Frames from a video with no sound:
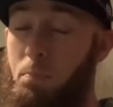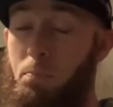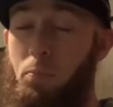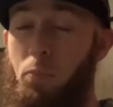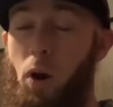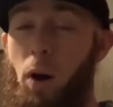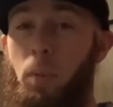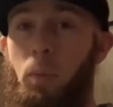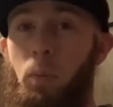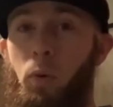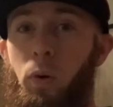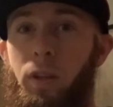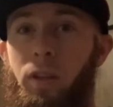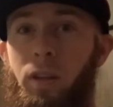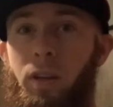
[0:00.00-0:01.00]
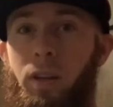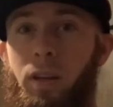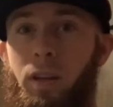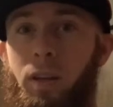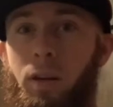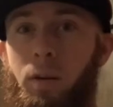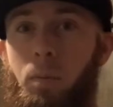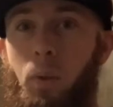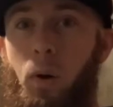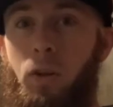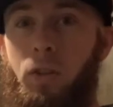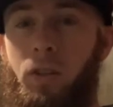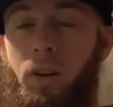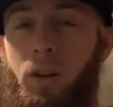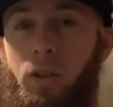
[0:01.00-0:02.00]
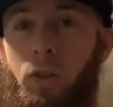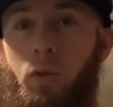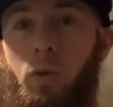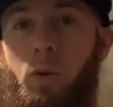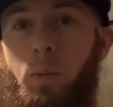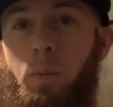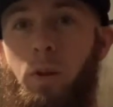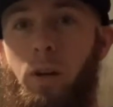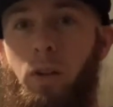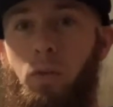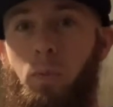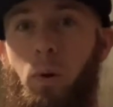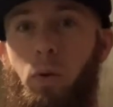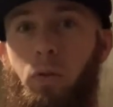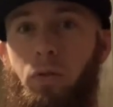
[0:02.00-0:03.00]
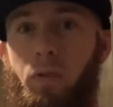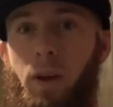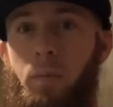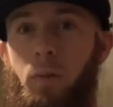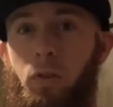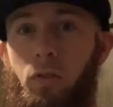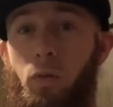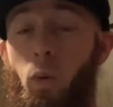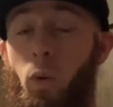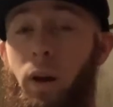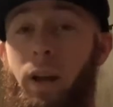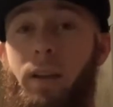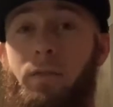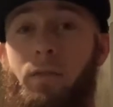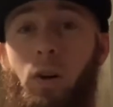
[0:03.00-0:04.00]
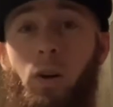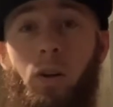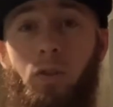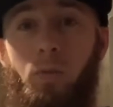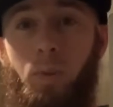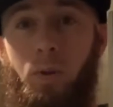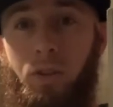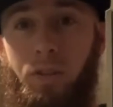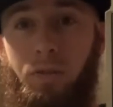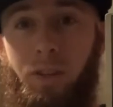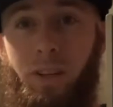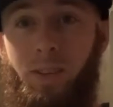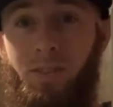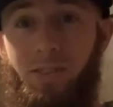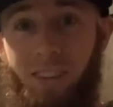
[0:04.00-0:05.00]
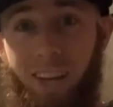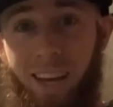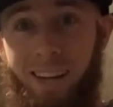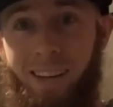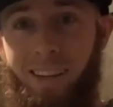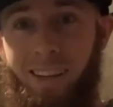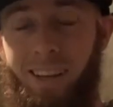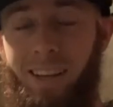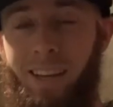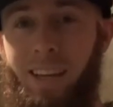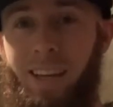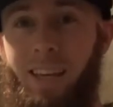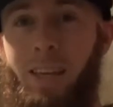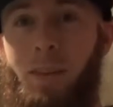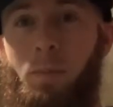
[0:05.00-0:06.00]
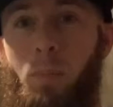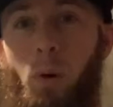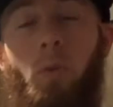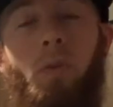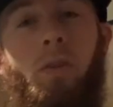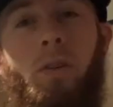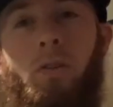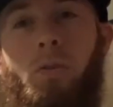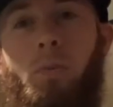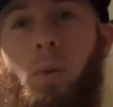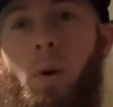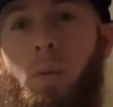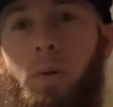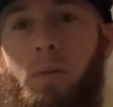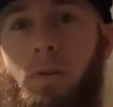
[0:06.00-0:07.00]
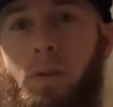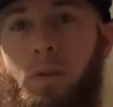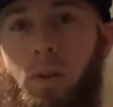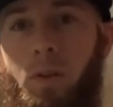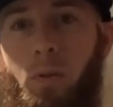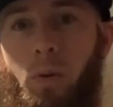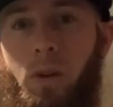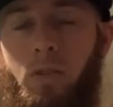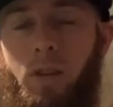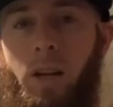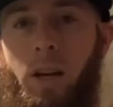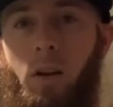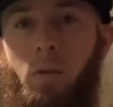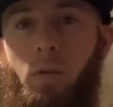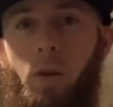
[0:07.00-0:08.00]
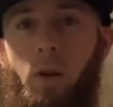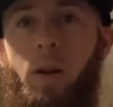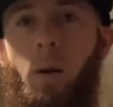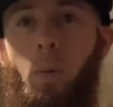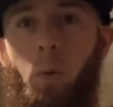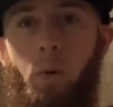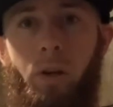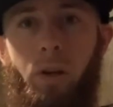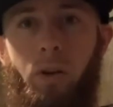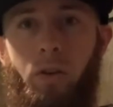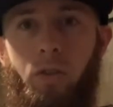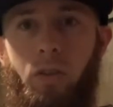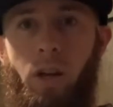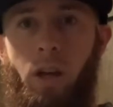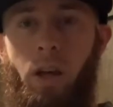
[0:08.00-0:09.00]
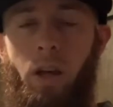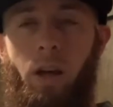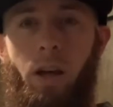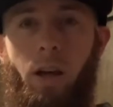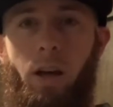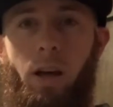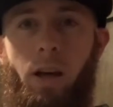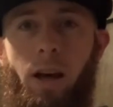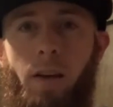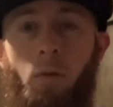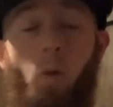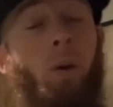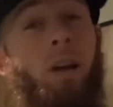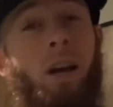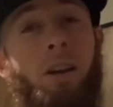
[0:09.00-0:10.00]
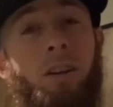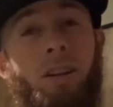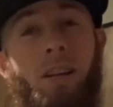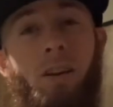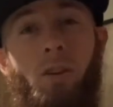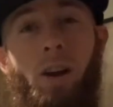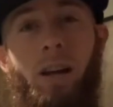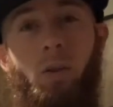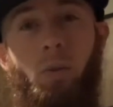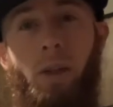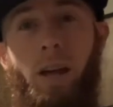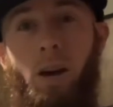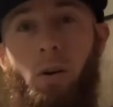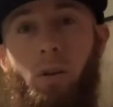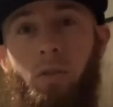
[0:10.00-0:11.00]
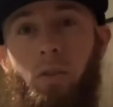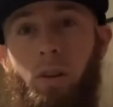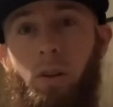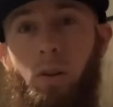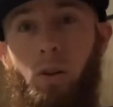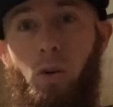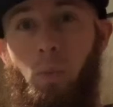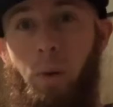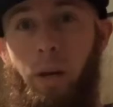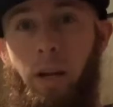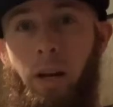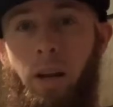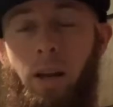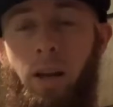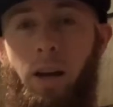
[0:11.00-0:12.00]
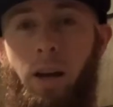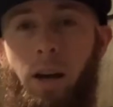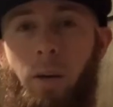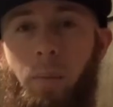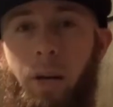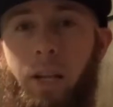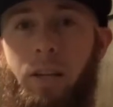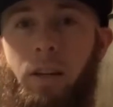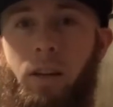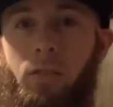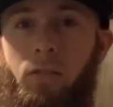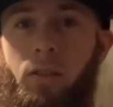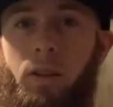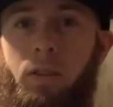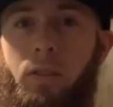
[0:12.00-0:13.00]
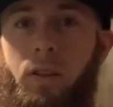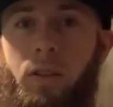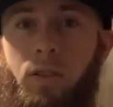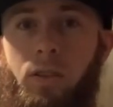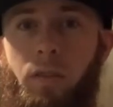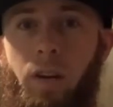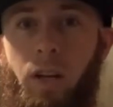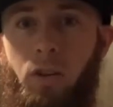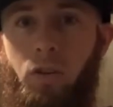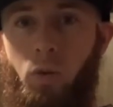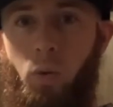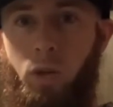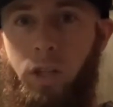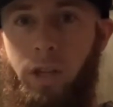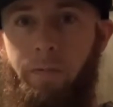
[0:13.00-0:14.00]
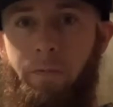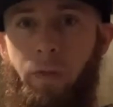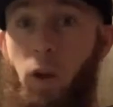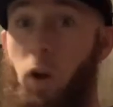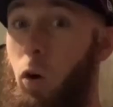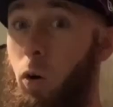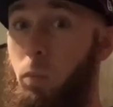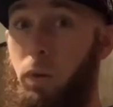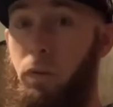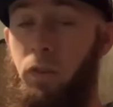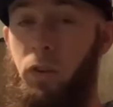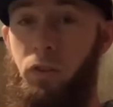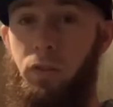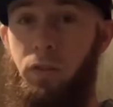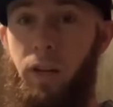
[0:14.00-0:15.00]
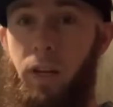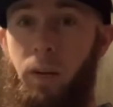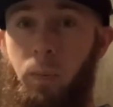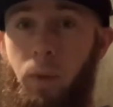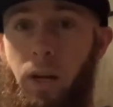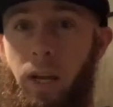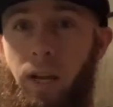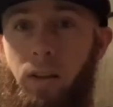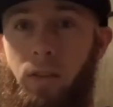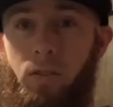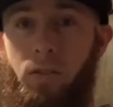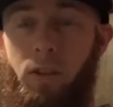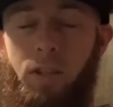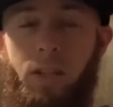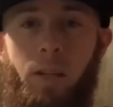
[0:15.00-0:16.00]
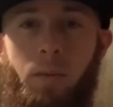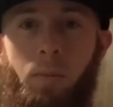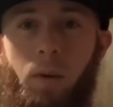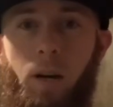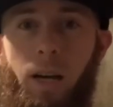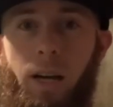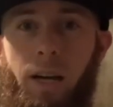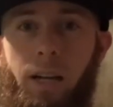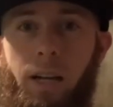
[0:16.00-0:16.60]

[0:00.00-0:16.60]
Probably the person on YouTube that is most famous for a very specific set. He built this Bowman53 set over a couple years. I've only gotten to interact with Alex a little bit, but he does live in Savannah, Georgia, home of the Savannah Bananas, a team I